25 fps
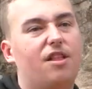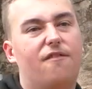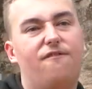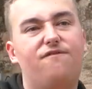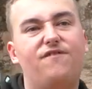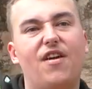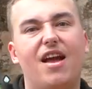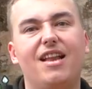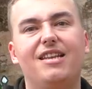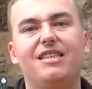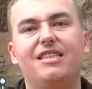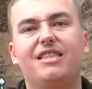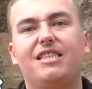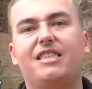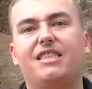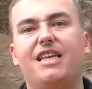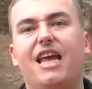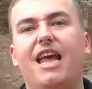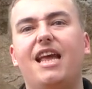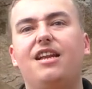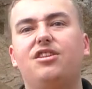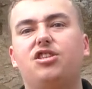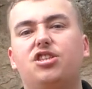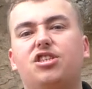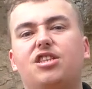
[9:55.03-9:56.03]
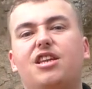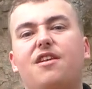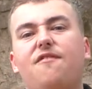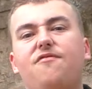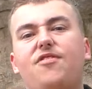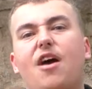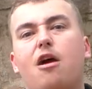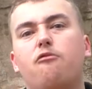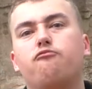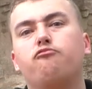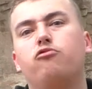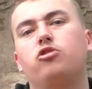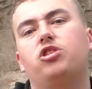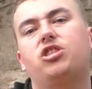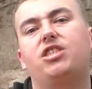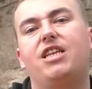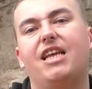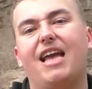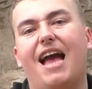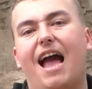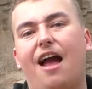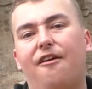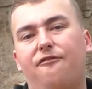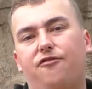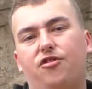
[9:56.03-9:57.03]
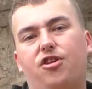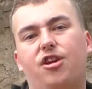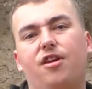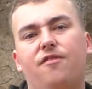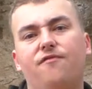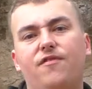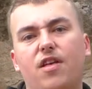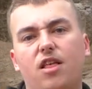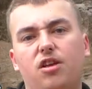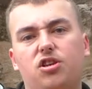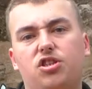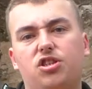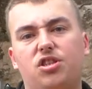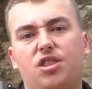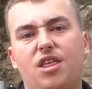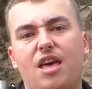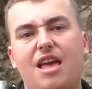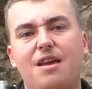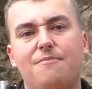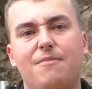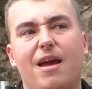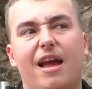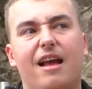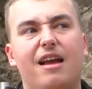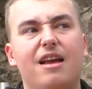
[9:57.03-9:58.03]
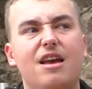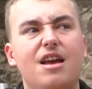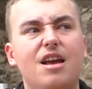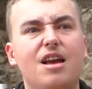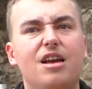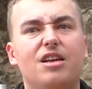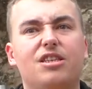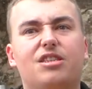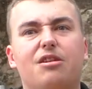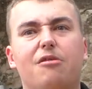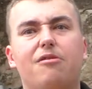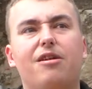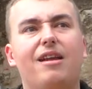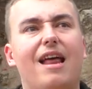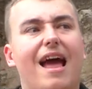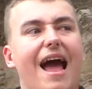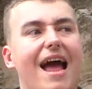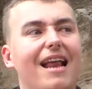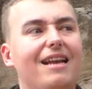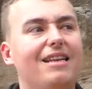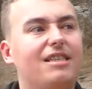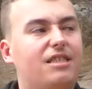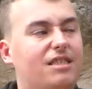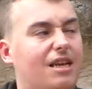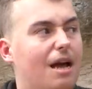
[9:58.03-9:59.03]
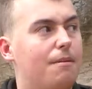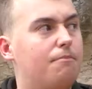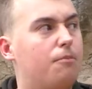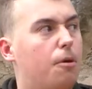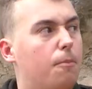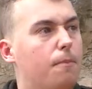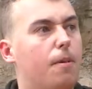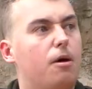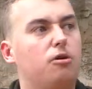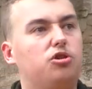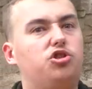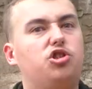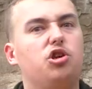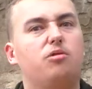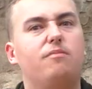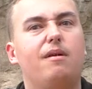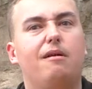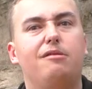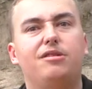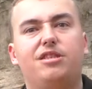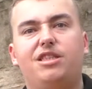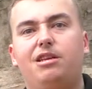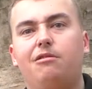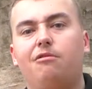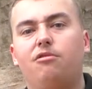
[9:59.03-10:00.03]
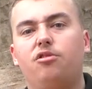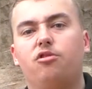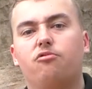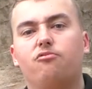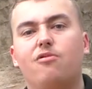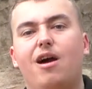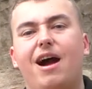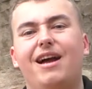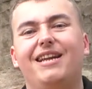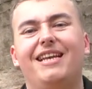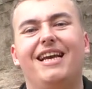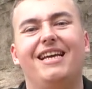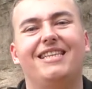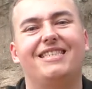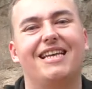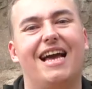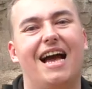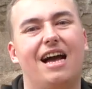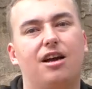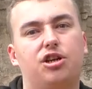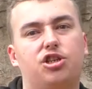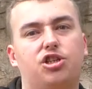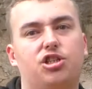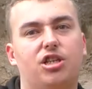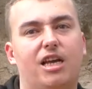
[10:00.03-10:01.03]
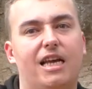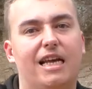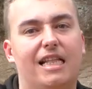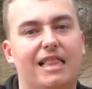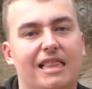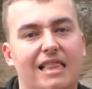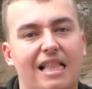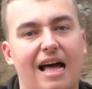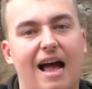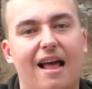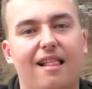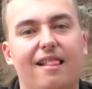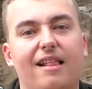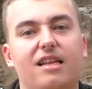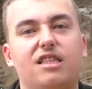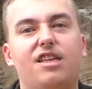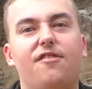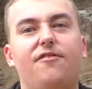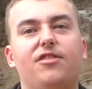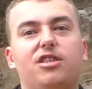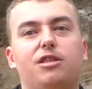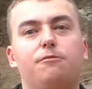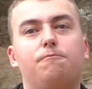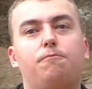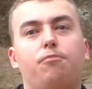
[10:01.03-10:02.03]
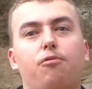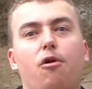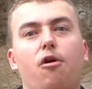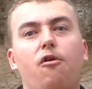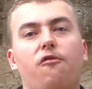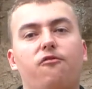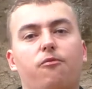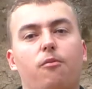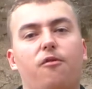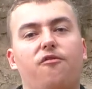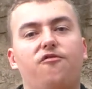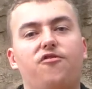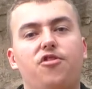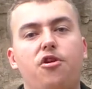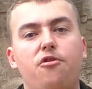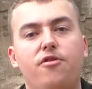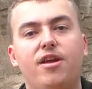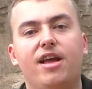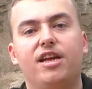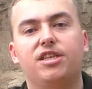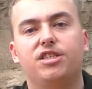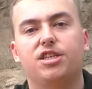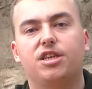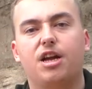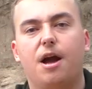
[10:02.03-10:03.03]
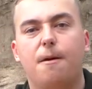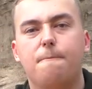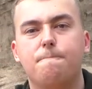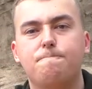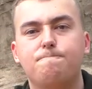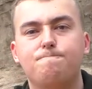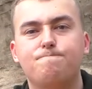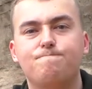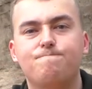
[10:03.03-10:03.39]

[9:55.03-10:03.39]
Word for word: and the fencing just to give that rustic African village theming. So we're going to head inside Mumbo Jumbo and see what the ride is actually like. Let's see if some proof from a few years ago.